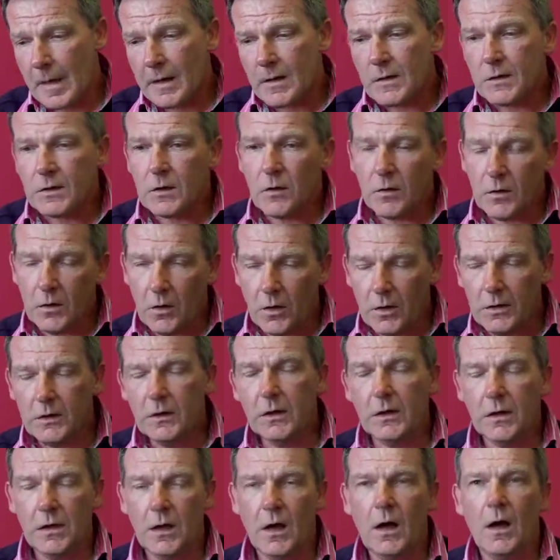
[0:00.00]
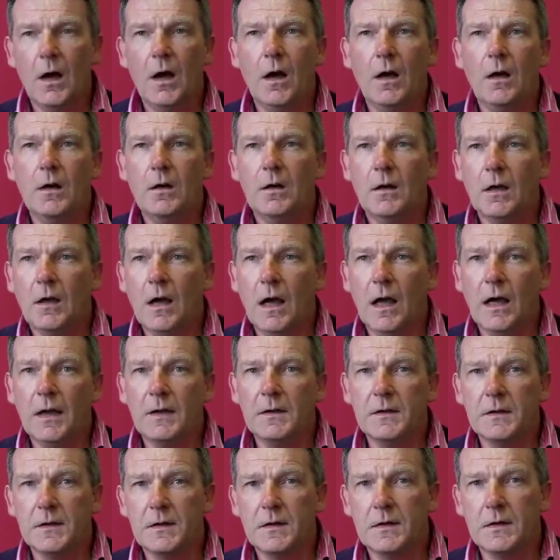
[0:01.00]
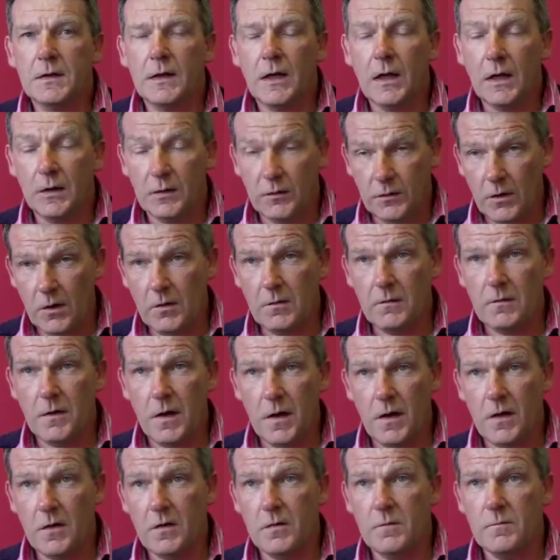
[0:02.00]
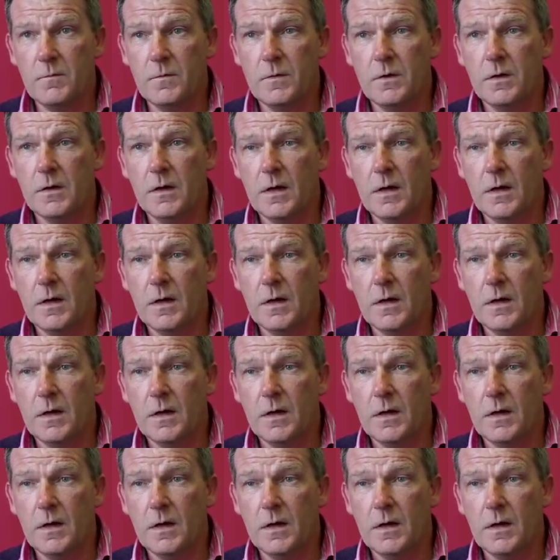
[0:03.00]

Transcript: So I got in the car and I drove home,